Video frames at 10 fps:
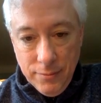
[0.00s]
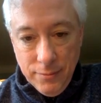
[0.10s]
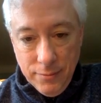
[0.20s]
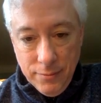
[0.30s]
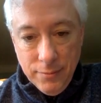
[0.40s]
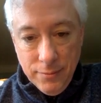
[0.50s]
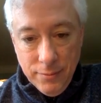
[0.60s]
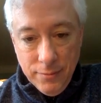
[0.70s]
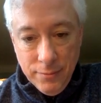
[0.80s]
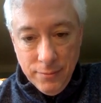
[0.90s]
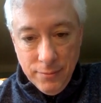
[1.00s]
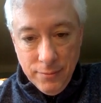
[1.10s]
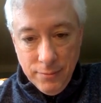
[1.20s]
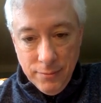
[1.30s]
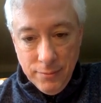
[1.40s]

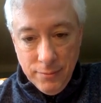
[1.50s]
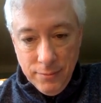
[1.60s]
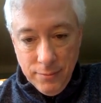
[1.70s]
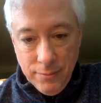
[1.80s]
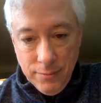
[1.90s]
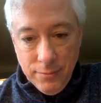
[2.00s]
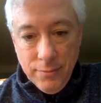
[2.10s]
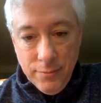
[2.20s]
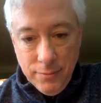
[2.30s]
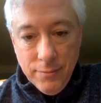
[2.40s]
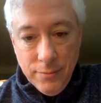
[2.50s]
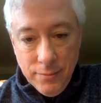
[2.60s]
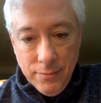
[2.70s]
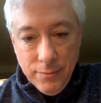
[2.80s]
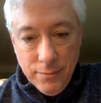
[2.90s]

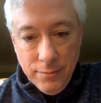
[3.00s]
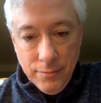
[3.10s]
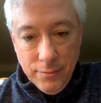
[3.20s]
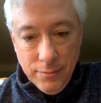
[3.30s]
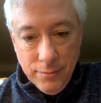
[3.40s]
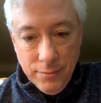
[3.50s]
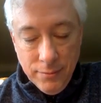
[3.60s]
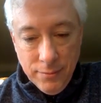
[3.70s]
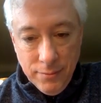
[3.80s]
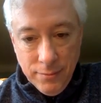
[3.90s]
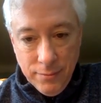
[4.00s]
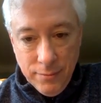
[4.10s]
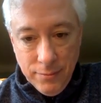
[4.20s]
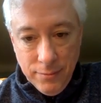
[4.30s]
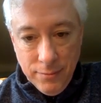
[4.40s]

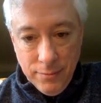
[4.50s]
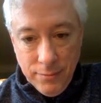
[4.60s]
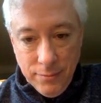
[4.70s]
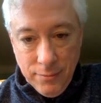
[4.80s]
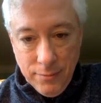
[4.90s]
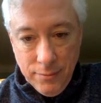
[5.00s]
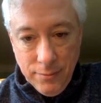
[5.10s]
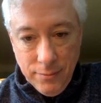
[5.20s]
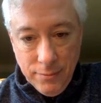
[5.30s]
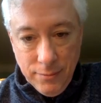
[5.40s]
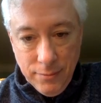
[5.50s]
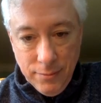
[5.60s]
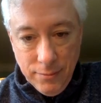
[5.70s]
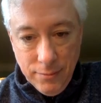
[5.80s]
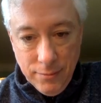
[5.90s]

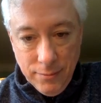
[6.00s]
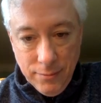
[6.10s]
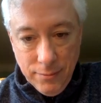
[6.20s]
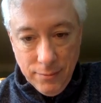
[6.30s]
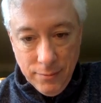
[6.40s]
This person isn't speaking.